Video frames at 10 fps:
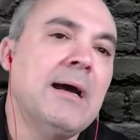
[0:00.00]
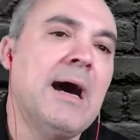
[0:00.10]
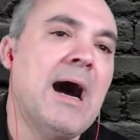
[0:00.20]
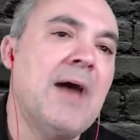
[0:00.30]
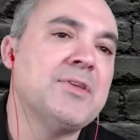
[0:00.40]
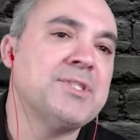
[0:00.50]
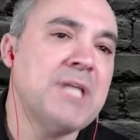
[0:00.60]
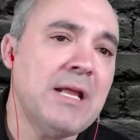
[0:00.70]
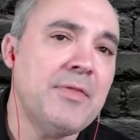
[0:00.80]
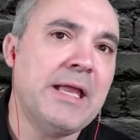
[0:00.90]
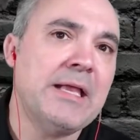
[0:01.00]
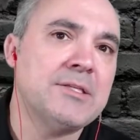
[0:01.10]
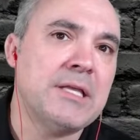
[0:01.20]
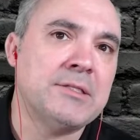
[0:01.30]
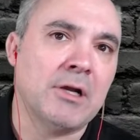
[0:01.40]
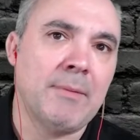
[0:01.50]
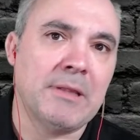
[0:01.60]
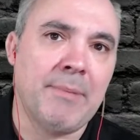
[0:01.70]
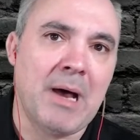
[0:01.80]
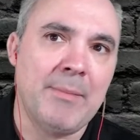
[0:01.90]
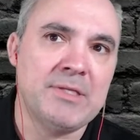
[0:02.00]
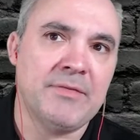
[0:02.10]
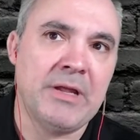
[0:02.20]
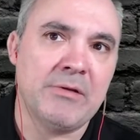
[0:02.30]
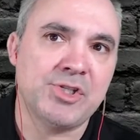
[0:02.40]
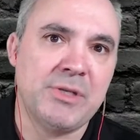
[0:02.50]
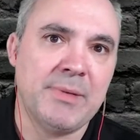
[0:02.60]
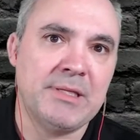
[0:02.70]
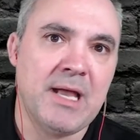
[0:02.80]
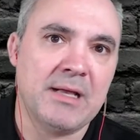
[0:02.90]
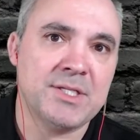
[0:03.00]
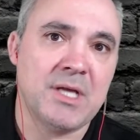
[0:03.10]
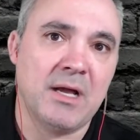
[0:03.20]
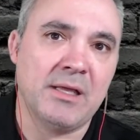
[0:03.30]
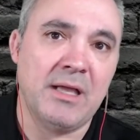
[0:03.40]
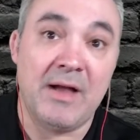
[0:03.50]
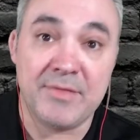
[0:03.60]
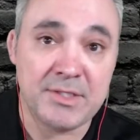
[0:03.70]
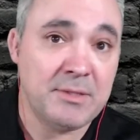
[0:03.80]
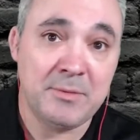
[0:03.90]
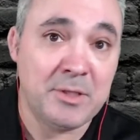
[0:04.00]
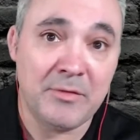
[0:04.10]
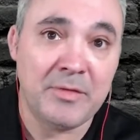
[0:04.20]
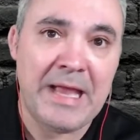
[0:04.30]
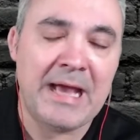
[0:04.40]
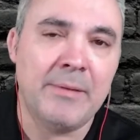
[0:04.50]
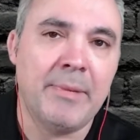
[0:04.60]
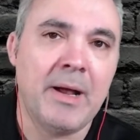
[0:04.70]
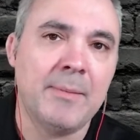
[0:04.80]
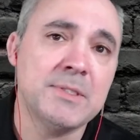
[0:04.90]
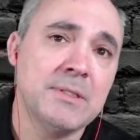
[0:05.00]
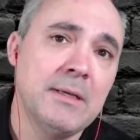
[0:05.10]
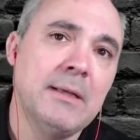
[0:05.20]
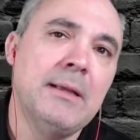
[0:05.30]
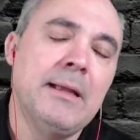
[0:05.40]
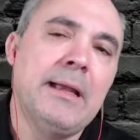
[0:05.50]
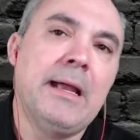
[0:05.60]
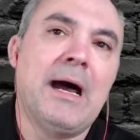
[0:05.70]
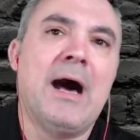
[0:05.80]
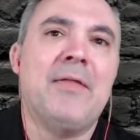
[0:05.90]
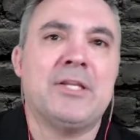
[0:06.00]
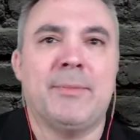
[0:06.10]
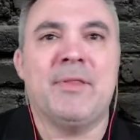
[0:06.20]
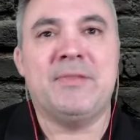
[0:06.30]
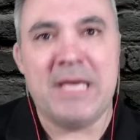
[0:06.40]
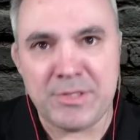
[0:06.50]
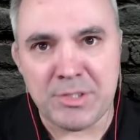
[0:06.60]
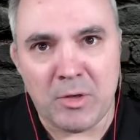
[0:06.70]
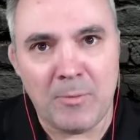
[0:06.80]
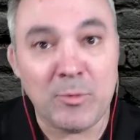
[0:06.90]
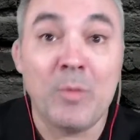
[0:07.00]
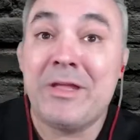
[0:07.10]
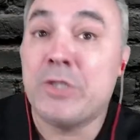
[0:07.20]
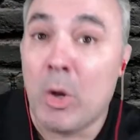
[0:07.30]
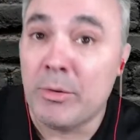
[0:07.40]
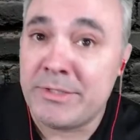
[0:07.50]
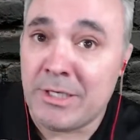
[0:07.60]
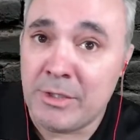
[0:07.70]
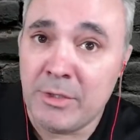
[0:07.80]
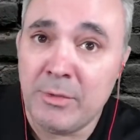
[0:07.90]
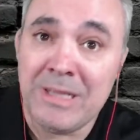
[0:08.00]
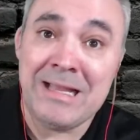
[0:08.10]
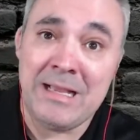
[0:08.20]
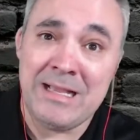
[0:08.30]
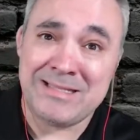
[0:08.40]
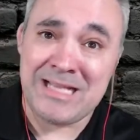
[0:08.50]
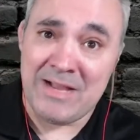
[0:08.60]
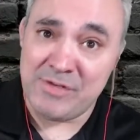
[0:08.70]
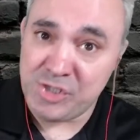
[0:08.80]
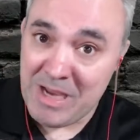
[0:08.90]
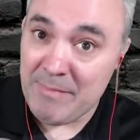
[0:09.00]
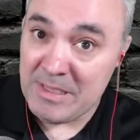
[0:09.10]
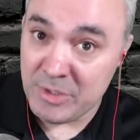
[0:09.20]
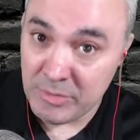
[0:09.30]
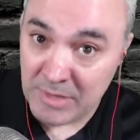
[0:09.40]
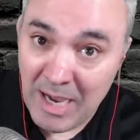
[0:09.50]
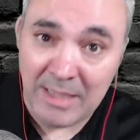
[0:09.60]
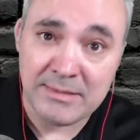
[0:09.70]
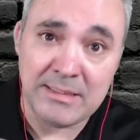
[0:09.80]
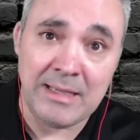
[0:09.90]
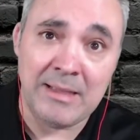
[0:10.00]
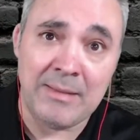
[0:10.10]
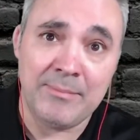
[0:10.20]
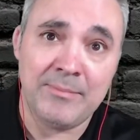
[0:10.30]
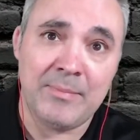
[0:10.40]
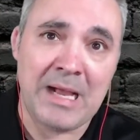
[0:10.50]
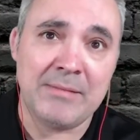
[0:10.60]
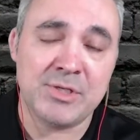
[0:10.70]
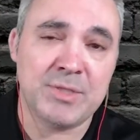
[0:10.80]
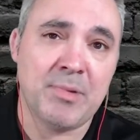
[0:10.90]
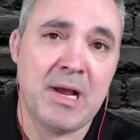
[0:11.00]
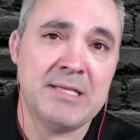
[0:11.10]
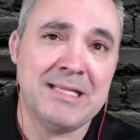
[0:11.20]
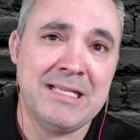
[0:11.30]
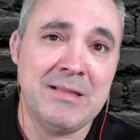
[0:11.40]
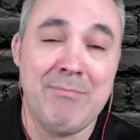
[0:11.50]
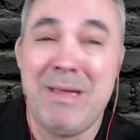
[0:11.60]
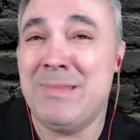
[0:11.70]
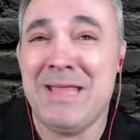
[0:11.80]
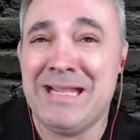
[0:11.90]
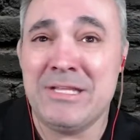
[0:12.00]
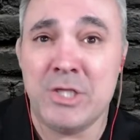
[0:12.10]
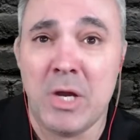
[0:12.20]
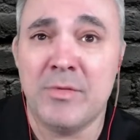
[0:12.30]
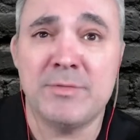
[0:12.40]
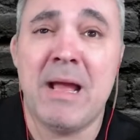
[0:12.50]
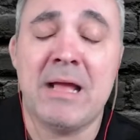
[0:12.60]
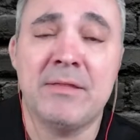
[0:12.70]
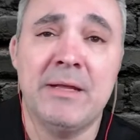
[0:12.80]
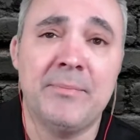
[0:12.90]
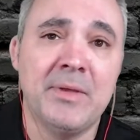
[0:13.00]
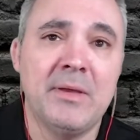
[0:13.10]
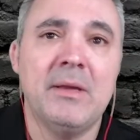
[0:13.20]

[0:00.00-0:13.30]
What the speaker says: The second thing is they talk about the bombings of Hiroshima and Nagasaki, obviously, for the atom bombs. They talk about the death toll. Well, they don't tell you, and it's kind of a shame they do not. I'm kind of surprised they didn't. Maybe they didn't know this back then.